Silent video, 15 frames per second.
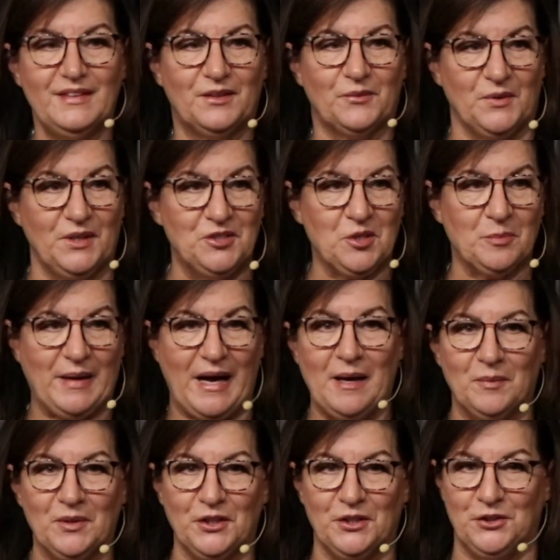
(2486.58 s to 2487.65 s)
Read your
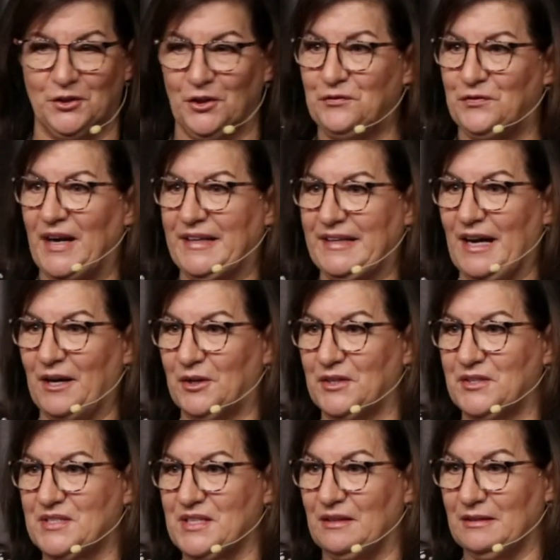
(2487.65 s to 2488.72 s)
Bible and you'll find out
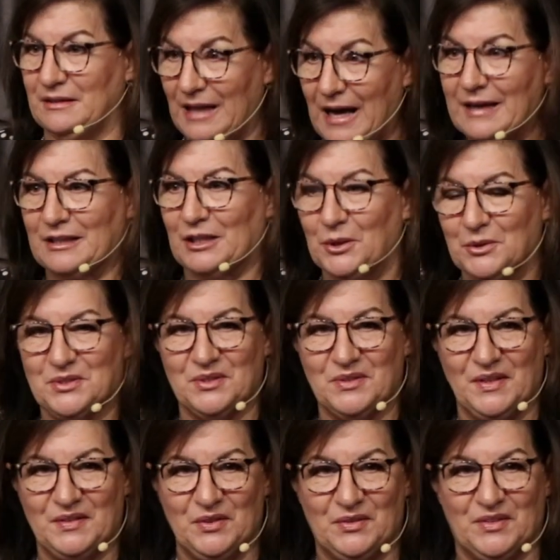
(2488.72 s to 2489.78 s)
it's a lot closer
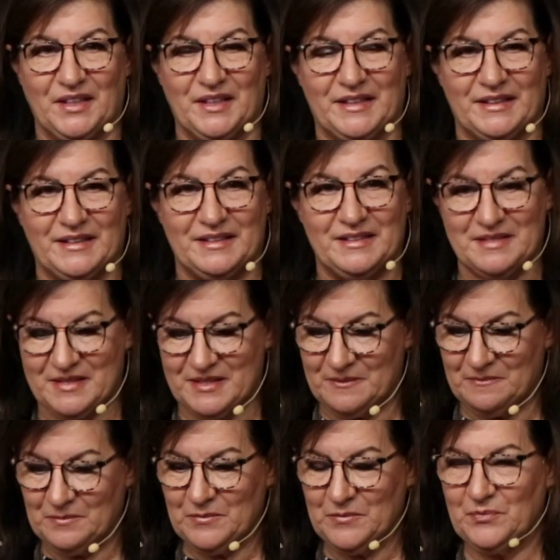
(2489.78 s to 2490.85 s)
than you think it is.
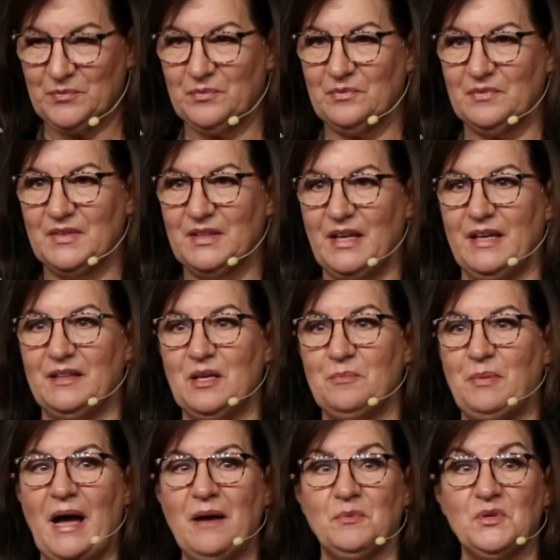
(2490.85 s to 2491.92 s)
And the
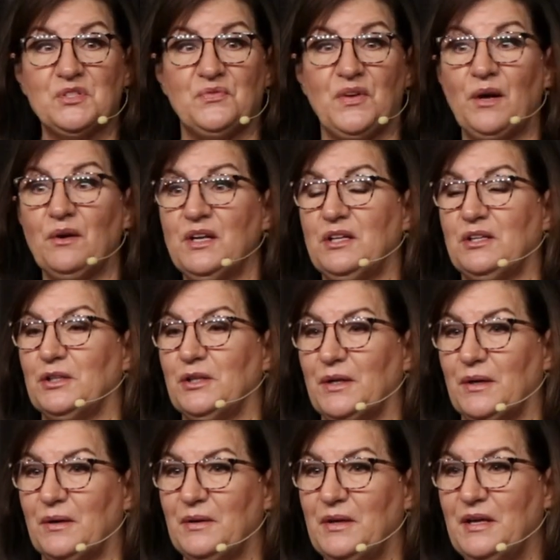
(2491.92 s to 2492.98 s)
Bible's very
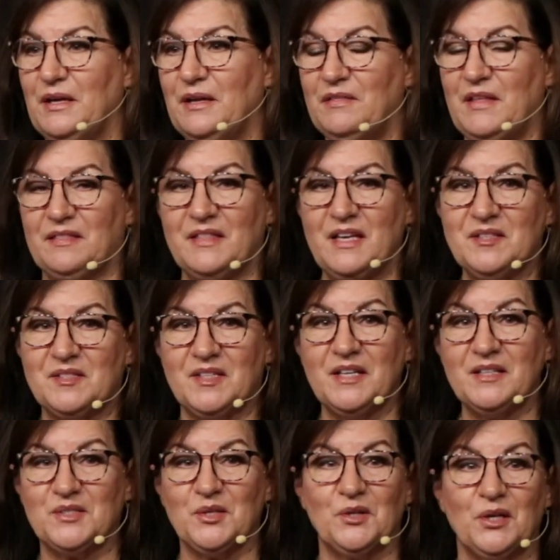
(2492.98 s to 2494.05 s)
clear that these
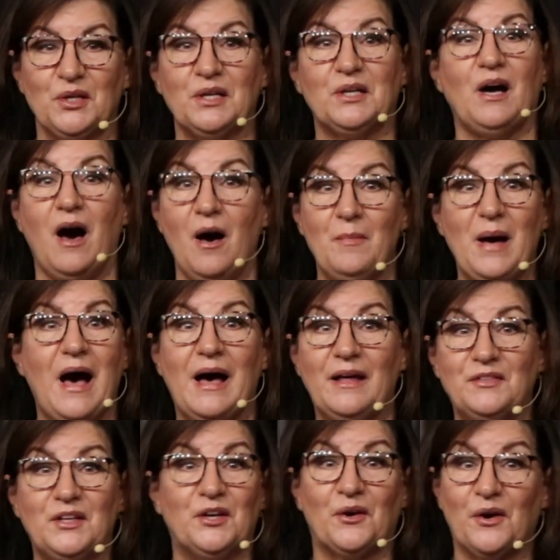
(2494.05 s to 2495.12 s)
things are going to come
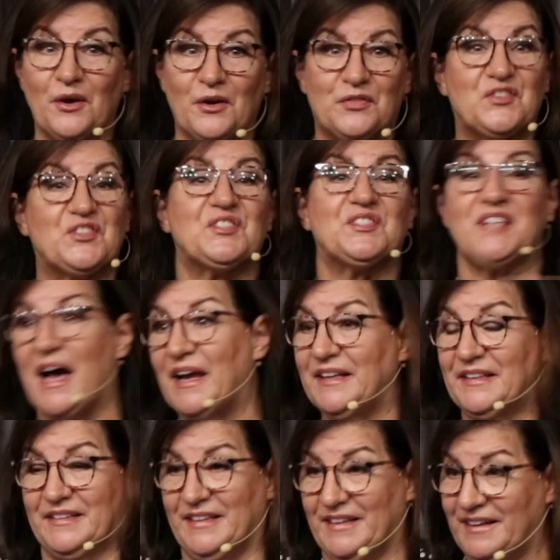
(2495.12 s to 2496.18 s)
on the earth
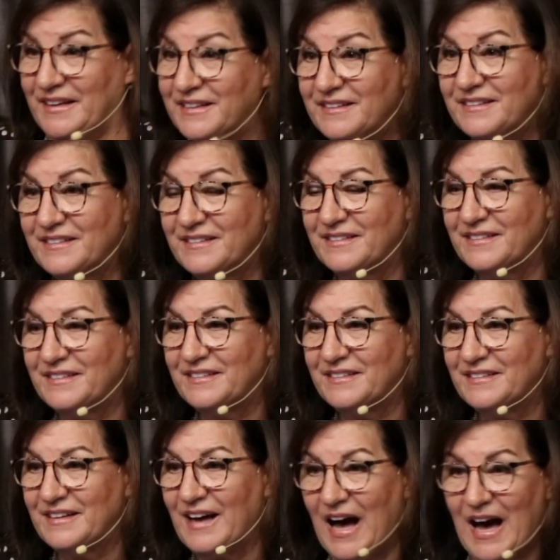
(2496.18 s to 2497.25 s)
suddenly,
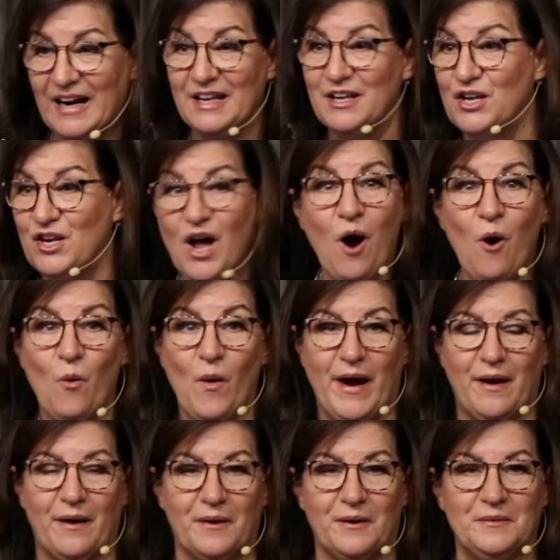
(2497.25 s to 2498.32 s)
out of
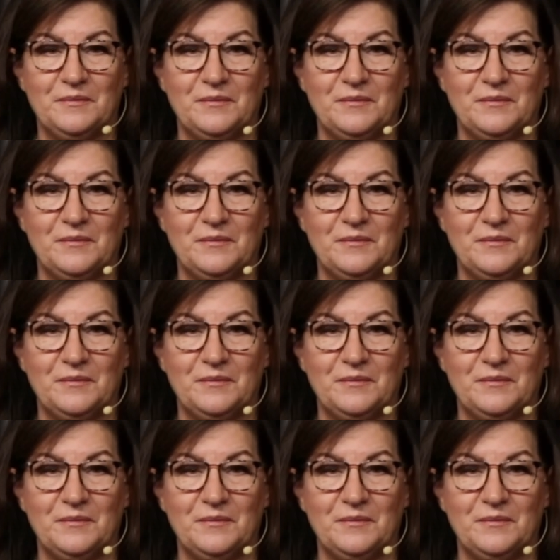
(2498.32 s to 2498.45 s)
nowhere.